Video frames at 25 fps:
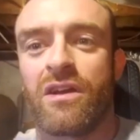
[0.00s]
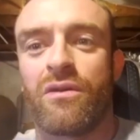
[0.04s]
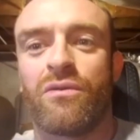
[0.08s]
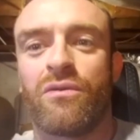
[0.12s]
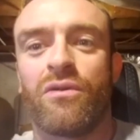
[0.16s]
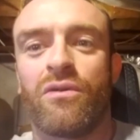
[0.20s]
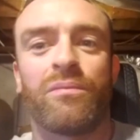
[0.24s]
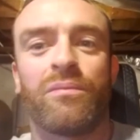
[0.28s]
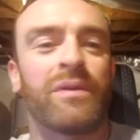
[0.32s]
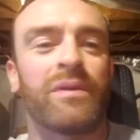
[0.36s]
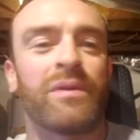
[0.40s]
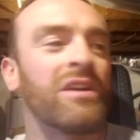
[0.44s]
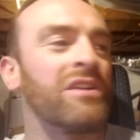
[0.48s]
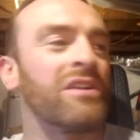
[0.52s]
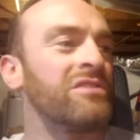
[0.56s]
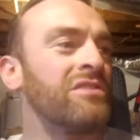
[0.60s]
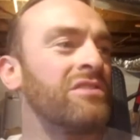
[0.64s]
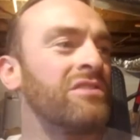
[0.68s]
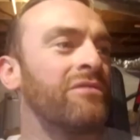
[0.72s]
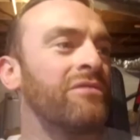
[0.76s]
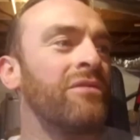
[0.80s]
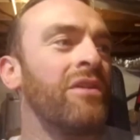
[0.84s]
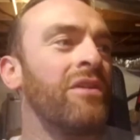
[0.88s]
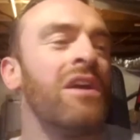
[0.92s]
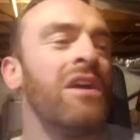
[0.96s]
or because
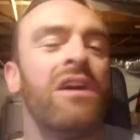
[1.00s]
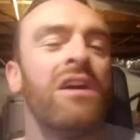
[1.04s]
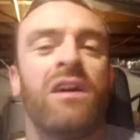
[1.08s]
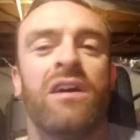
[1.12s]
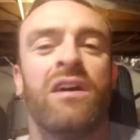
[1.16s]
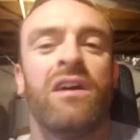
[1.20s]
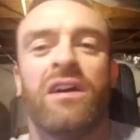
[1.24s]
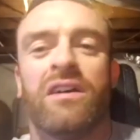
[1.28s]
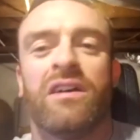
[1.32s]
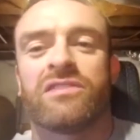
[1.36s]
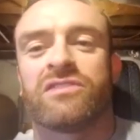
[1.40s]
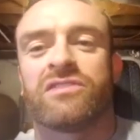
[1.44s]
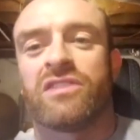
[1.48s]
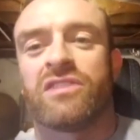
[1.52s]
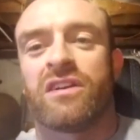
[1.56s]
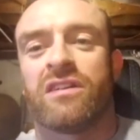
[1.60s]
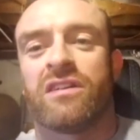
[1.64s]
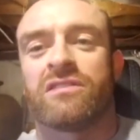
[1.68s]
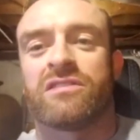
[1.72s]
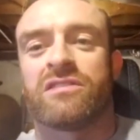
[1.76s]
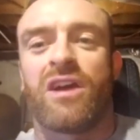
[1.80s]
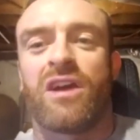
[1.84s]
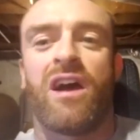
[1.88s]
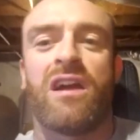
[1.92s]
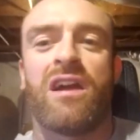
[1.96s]
of
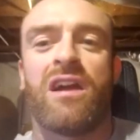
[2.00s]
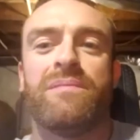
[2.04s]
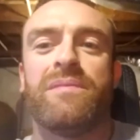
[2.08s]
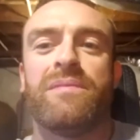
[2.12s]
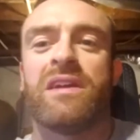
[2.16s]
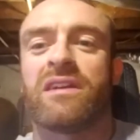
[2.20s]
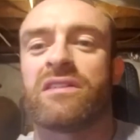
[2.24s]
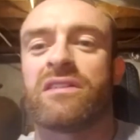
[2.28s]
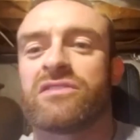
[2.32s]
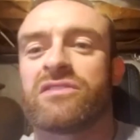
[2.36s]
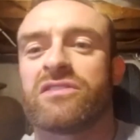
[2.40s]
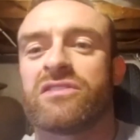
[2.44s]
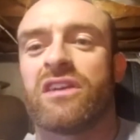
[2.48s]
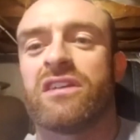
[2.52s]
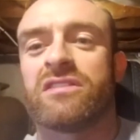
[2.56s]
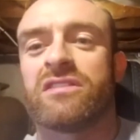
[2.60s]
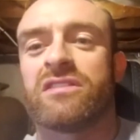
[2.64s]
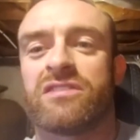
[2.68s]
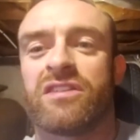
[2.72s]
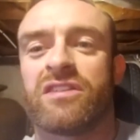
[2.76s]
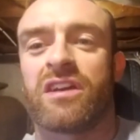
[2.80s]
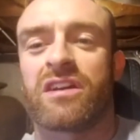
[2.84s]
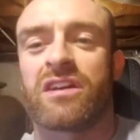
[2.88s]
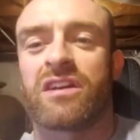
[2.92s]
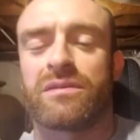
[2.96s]
certain timing or certain
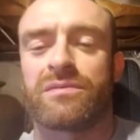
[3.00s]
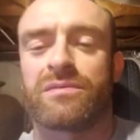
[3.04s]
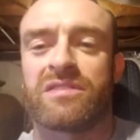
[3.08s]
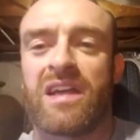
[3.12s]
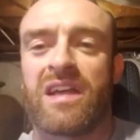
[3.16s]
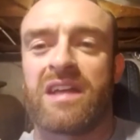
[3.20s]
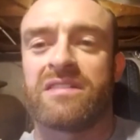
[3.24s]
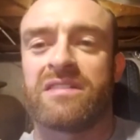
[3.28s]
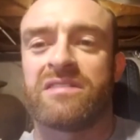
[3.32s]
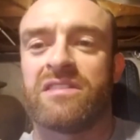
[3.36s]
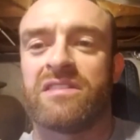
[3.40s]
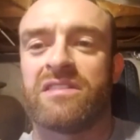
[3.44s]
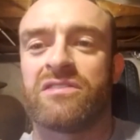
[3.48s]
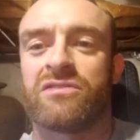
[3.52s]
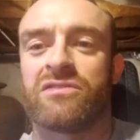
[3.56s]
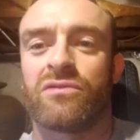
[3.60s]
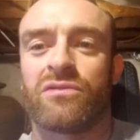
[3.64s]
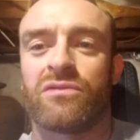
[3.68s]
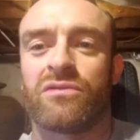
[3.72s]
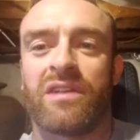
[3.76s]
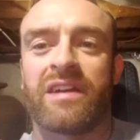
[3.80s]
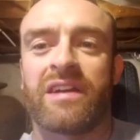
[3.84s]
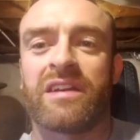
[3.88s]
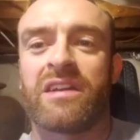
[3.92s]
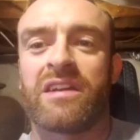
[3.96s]
circumstances,
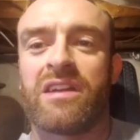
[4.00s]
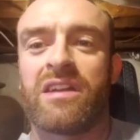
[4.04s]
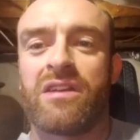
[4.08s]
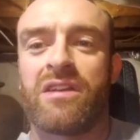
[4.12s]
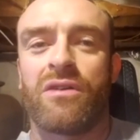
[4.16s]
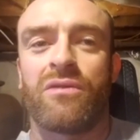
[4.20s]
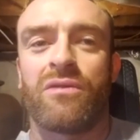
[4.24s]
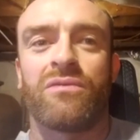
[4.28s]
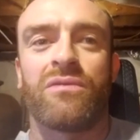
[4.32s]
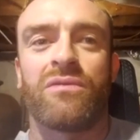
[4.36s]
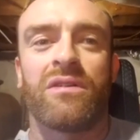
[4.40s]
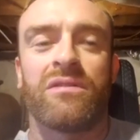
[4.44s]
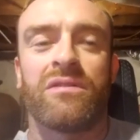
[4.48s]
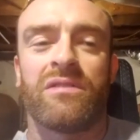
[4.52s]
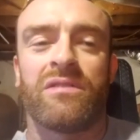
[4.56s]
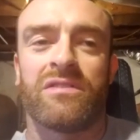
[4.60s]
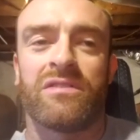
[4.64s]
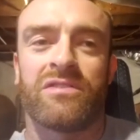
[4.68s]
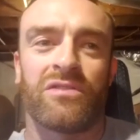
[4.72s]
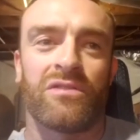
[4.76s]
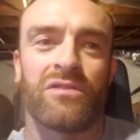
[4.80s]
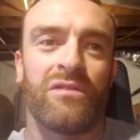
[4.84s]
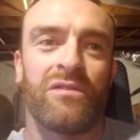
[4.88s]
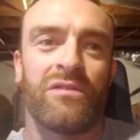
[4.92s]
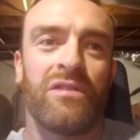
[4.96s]
or like, you know, the
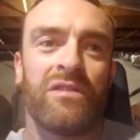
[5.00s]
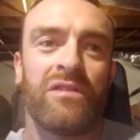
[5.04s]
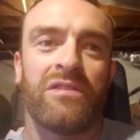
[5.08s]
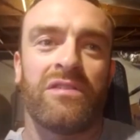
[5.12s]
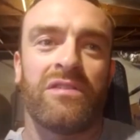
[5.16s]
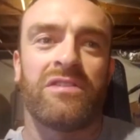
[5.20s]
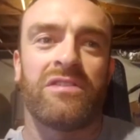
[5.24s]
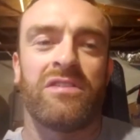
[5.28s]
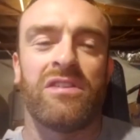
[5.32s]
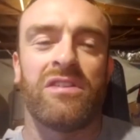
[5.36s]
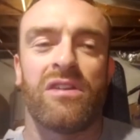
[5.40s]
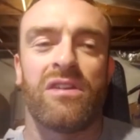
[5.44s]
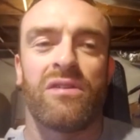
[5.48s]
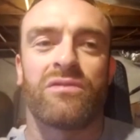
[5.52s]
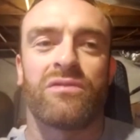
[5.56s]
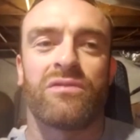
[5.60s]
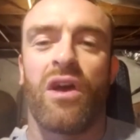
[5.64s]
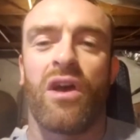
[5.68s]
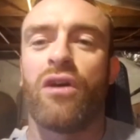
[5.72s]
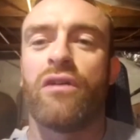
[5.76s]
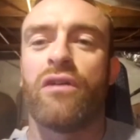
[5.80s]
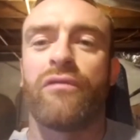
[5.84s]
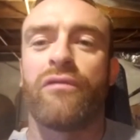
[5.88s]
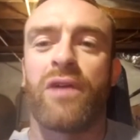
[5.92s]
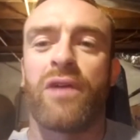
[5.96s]
sort of, you know,
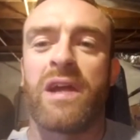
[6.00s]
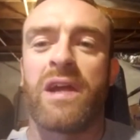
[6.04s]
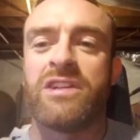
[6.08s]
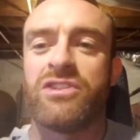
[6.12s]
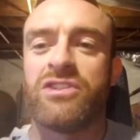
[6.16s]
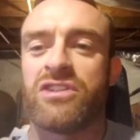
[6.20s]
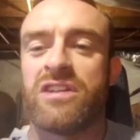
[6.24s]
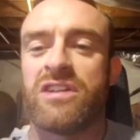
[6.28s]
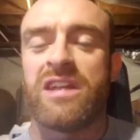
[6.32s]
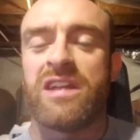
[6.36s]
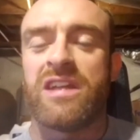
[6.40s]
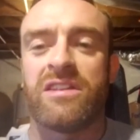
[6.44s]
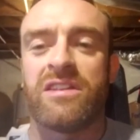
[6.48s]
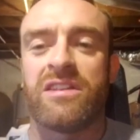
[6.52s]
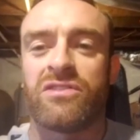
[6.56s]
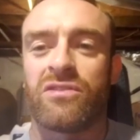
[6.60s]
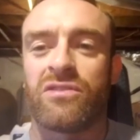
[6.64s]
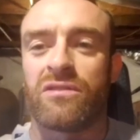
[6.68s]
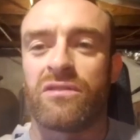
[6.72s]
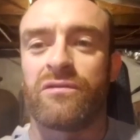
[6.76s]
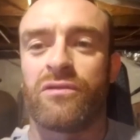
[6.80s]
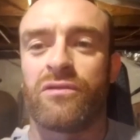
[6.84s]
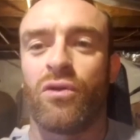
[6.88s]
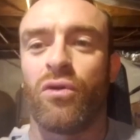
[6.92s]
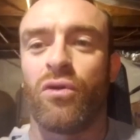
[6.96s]
over-engineered sort
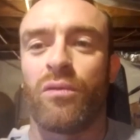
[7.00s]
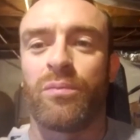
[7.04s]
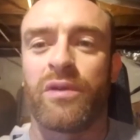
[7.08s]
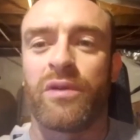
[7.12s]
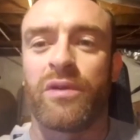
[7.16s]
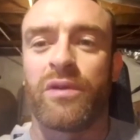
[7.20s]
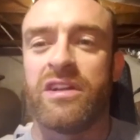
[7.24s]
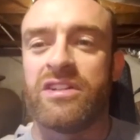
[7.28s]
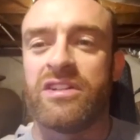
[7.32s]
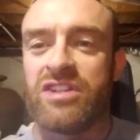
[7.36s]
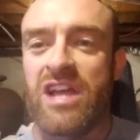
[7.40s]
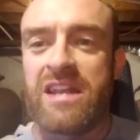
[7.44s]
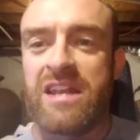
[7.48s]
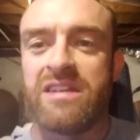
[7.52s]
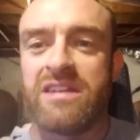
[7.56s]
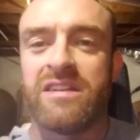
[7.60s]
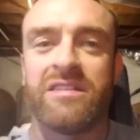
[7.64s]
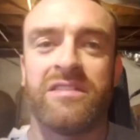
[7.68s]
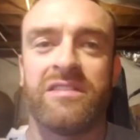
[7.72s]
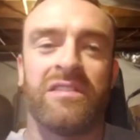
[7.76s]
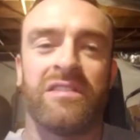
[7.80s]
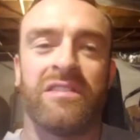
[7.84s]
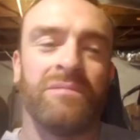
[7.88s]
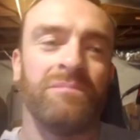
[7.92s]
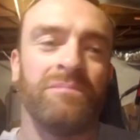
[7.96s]
of corporate
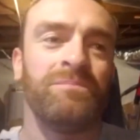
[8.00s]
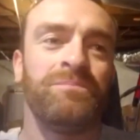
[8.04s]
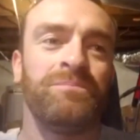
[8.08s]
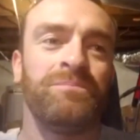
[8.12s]
agendas and